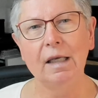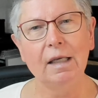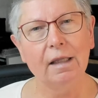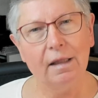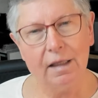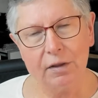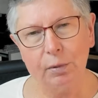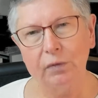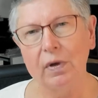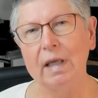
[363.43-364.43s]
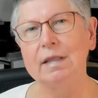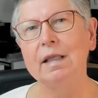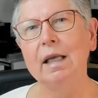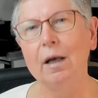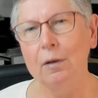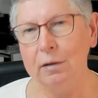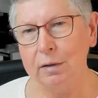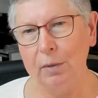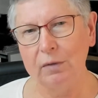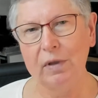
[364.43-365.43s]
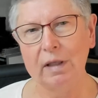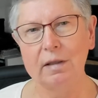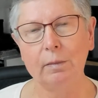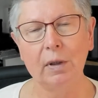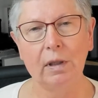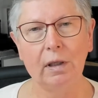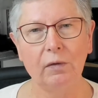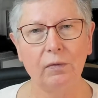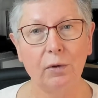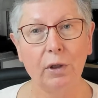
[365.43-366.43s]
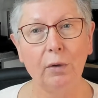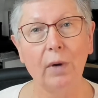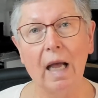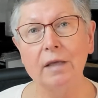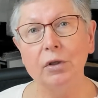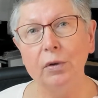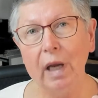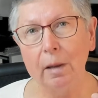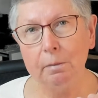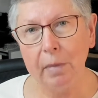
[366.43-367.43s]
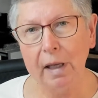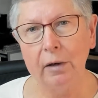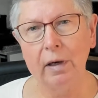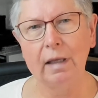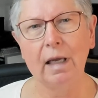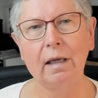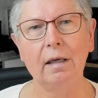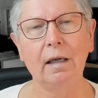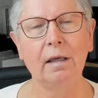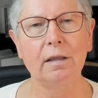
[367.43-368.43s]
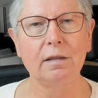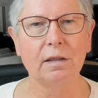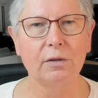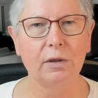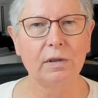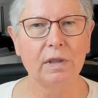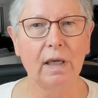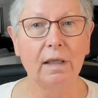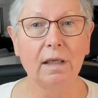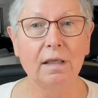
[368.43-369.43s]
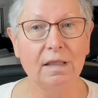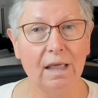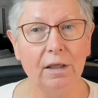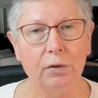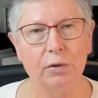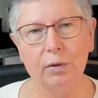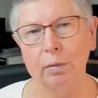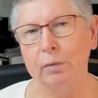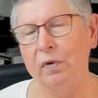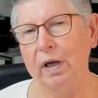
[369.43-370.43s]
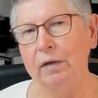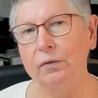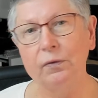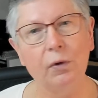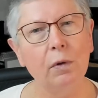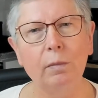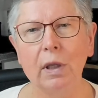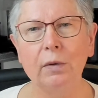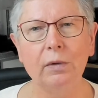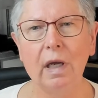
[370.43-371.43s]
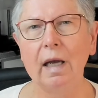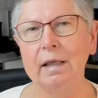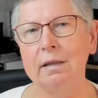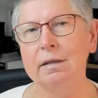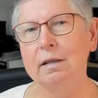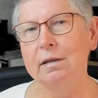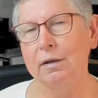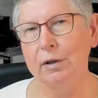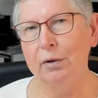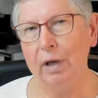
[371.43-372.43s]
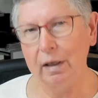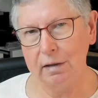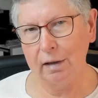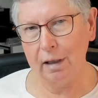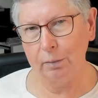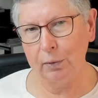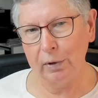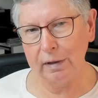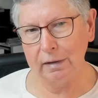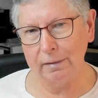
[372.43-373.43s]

This provides the ultimate flexibility for you as you get better at editing decisions and continues to provide full-blown guidance until you get to that point.